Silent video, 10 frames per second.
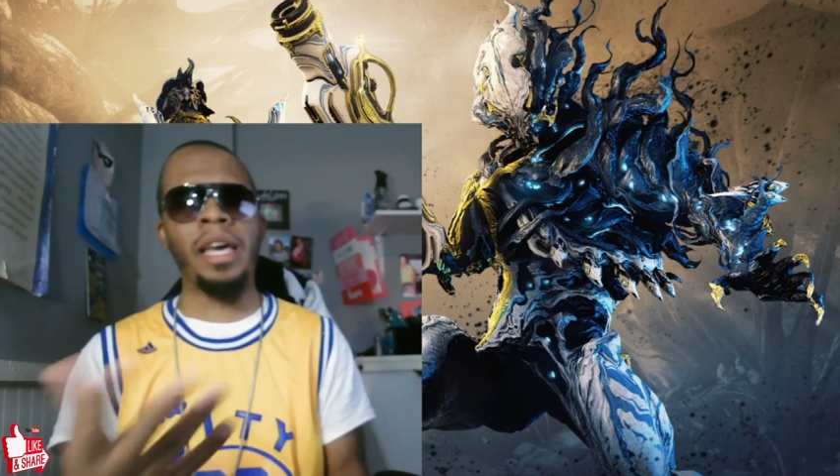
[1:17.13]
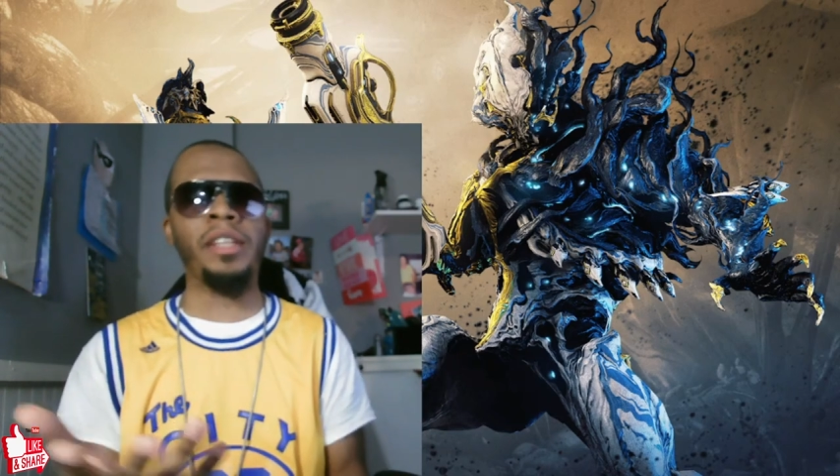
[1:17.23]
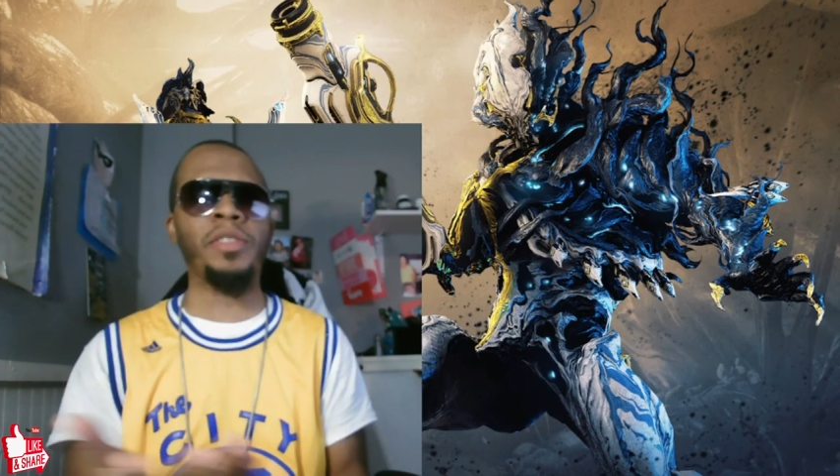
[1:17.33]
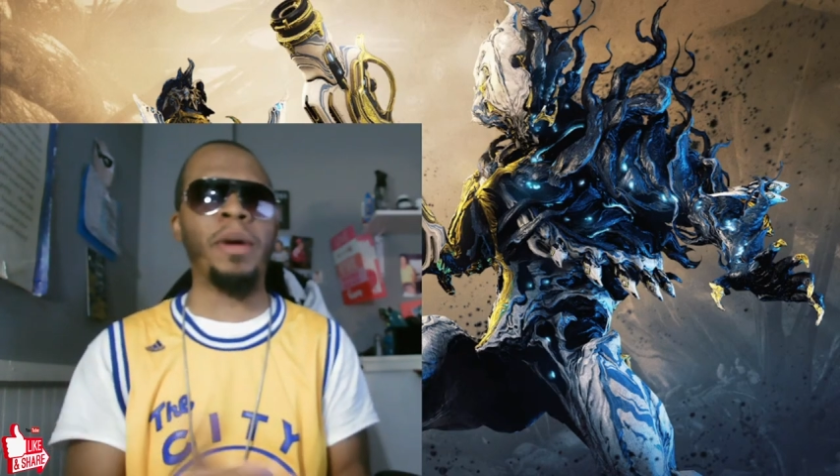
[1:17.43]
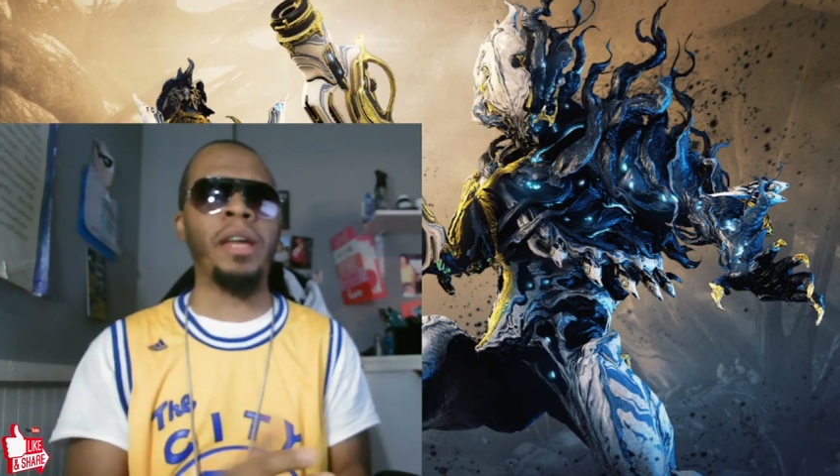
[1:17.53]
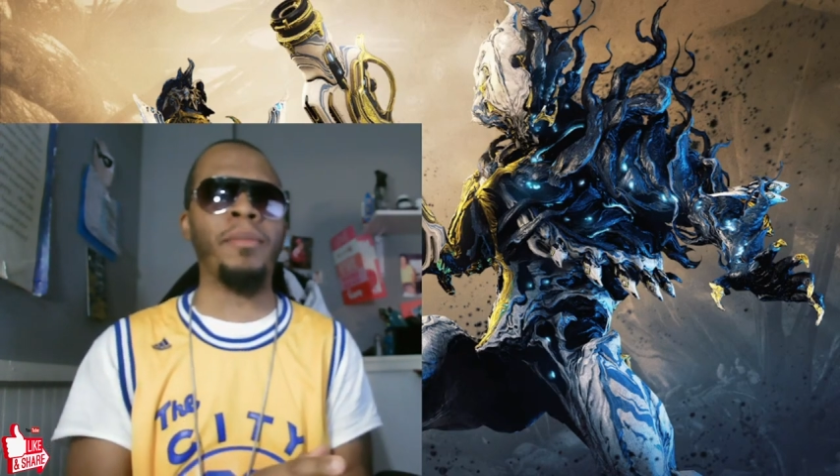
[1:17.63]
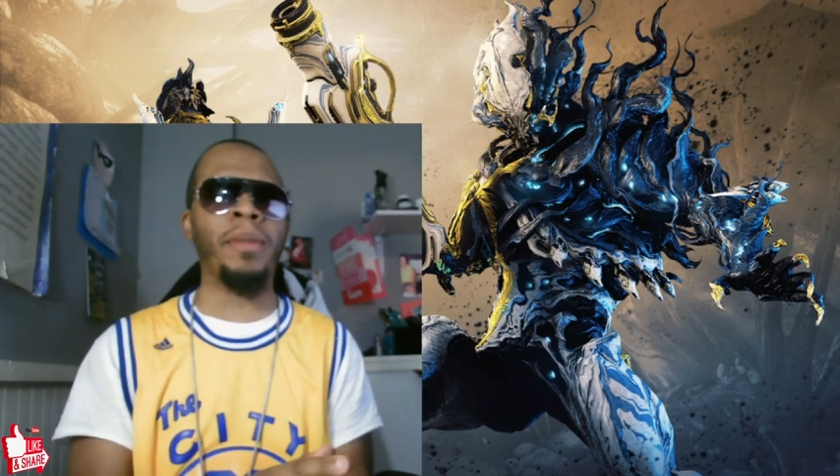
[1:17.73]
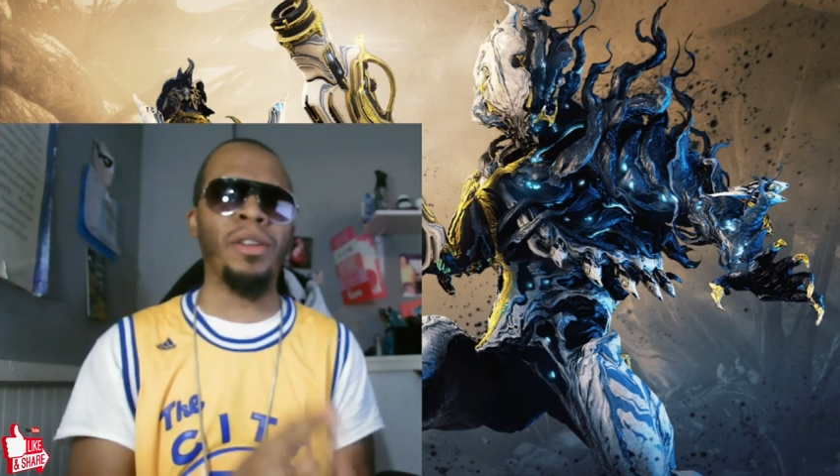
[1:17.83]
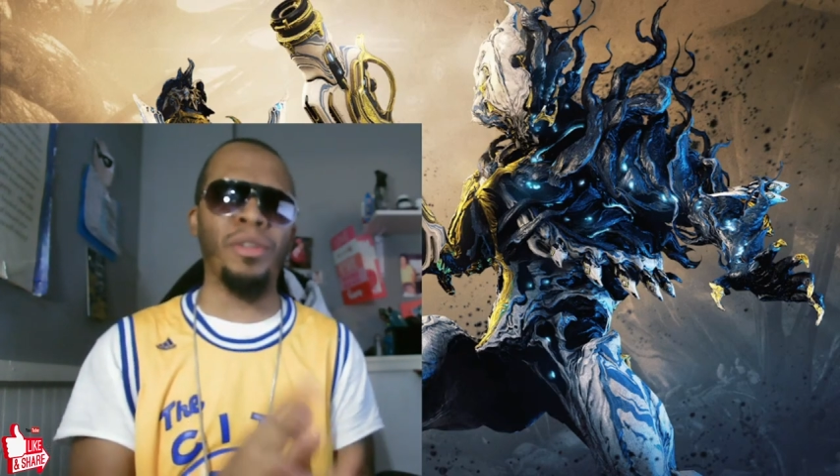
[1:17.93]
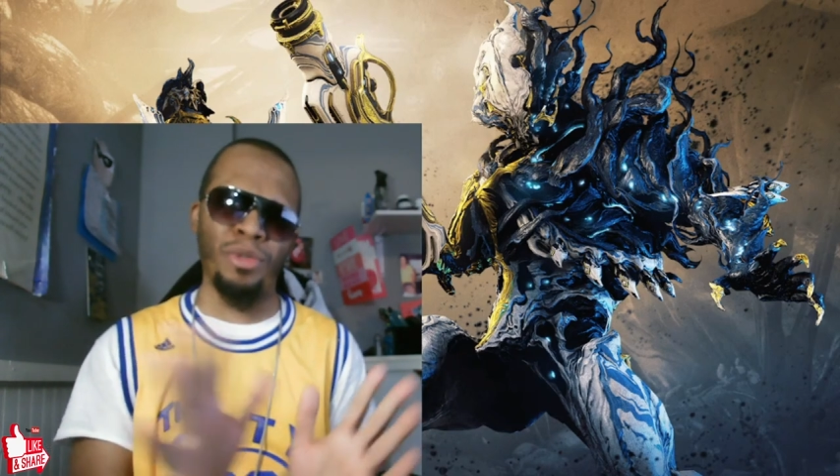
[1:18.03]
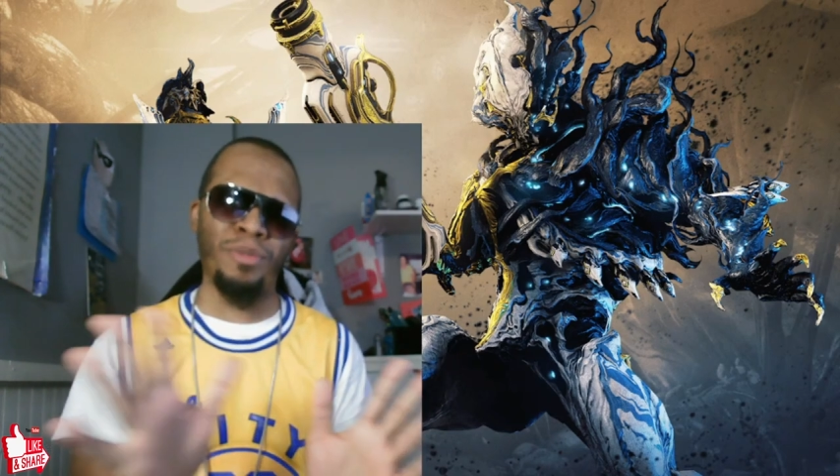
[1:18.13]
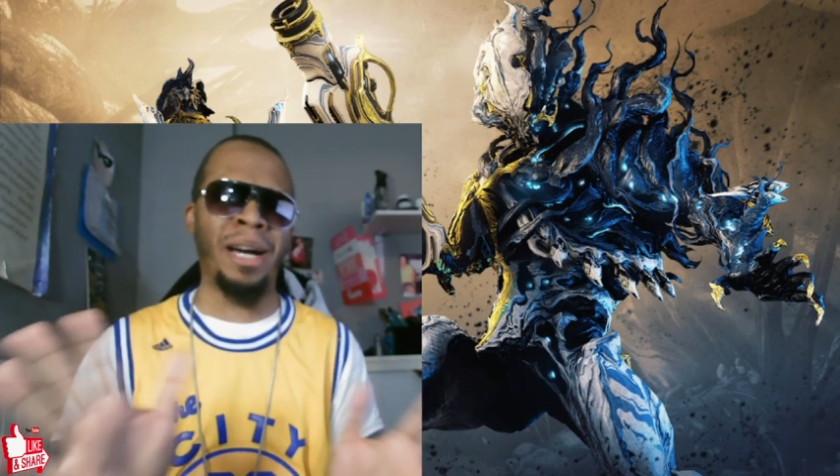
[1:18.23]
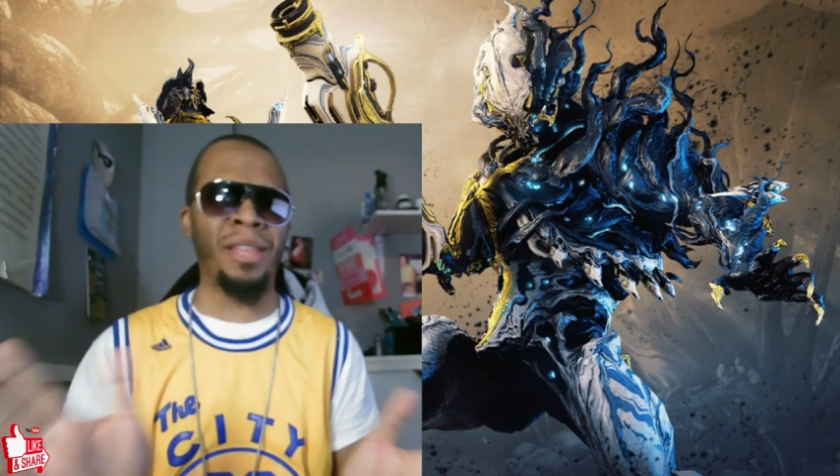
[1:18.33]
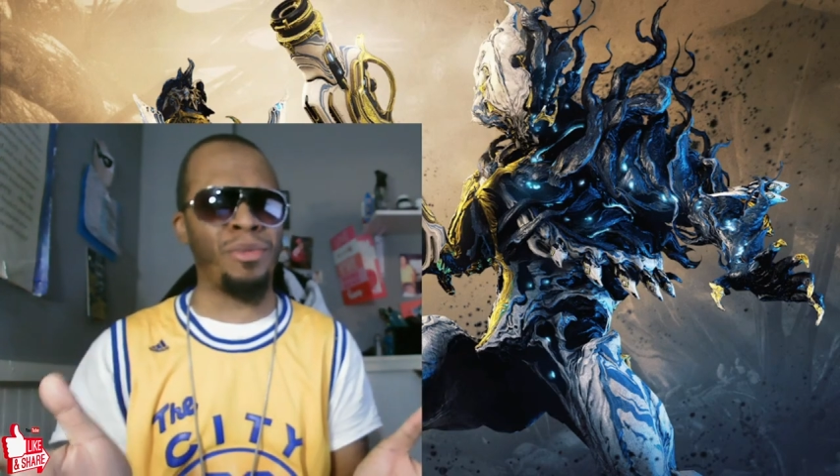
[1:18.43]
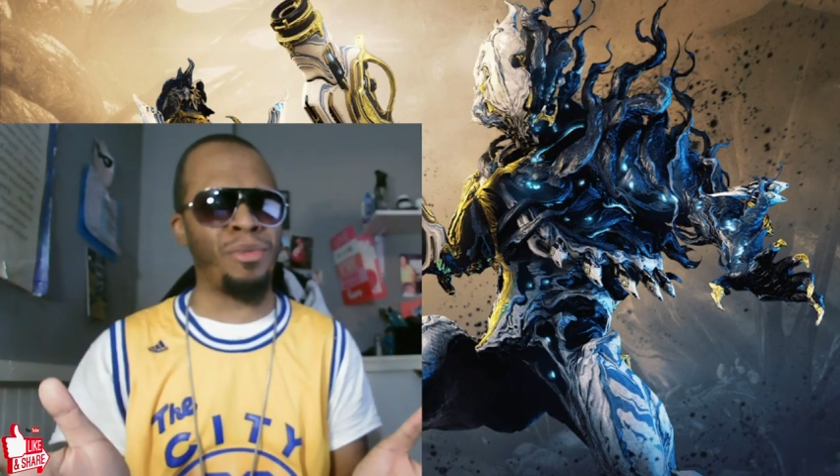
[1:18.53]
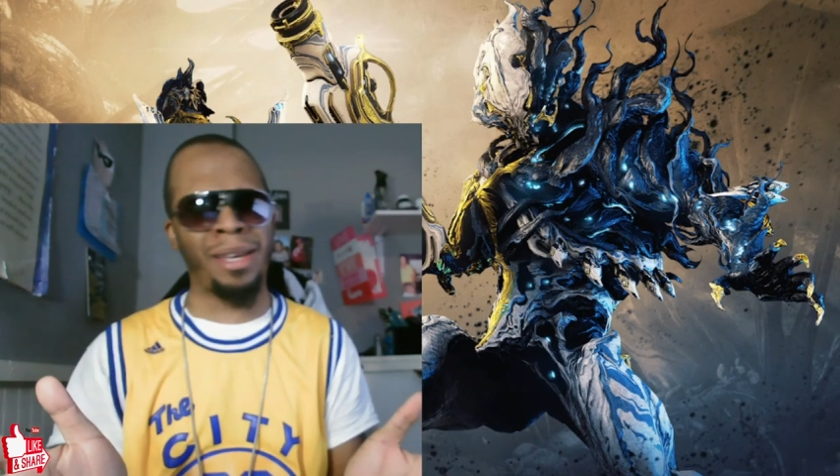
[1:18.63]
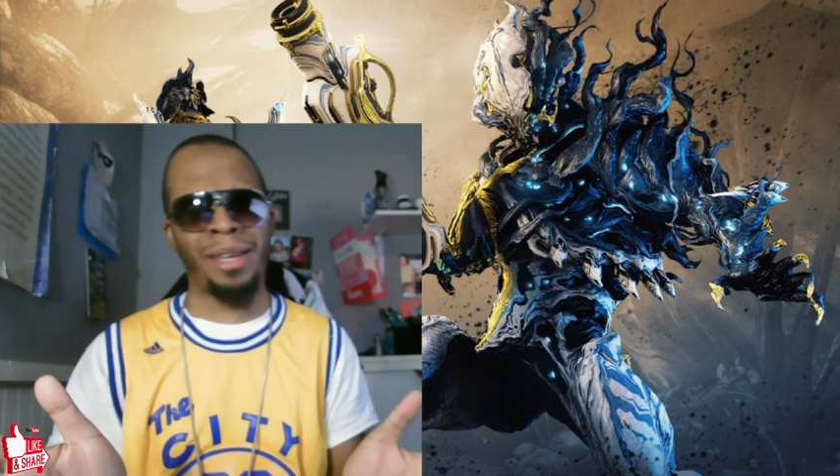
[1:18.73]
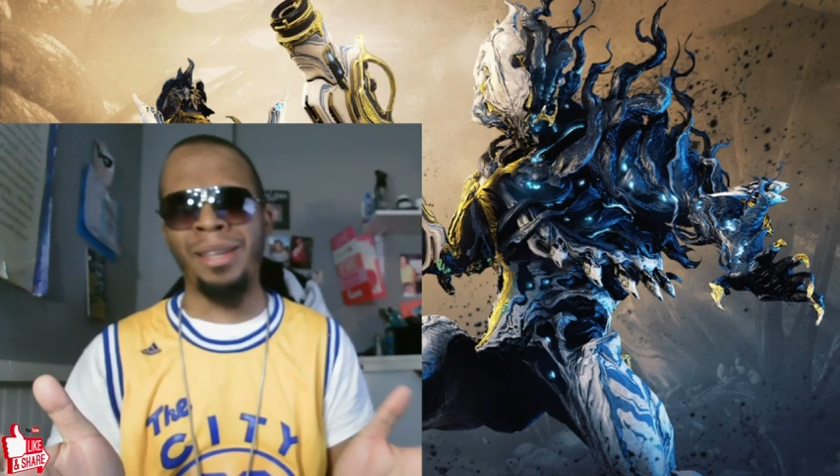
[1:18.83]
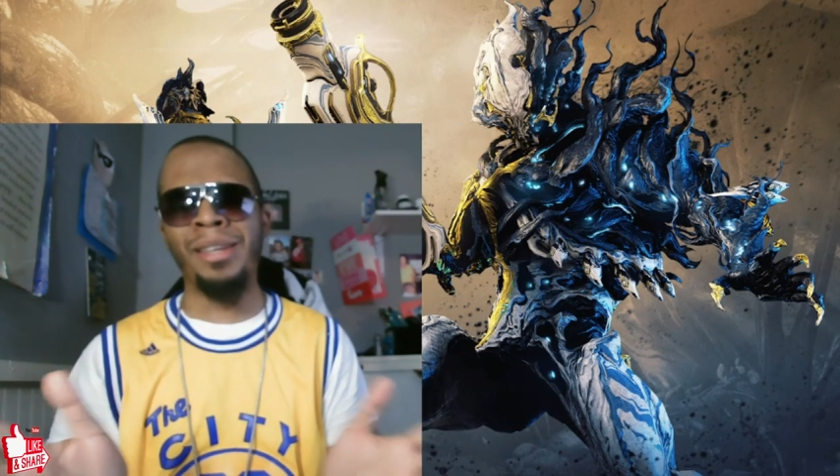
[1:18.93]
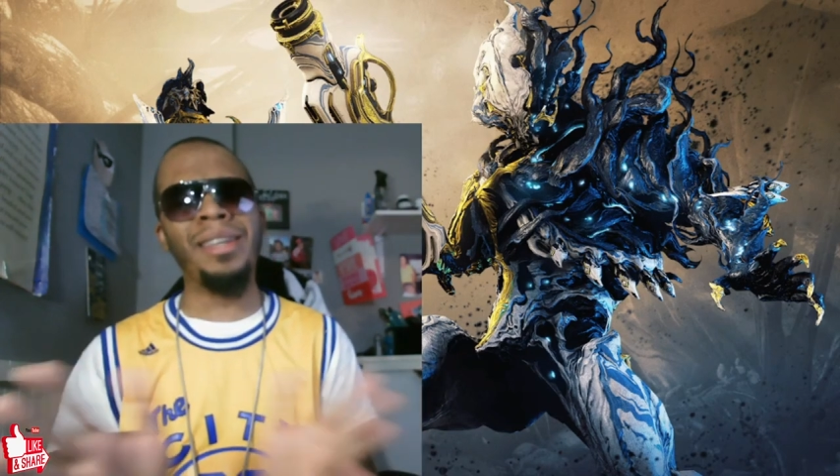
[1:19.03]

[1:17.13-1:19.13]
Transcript: added Spider-Man. Ooh, by the way,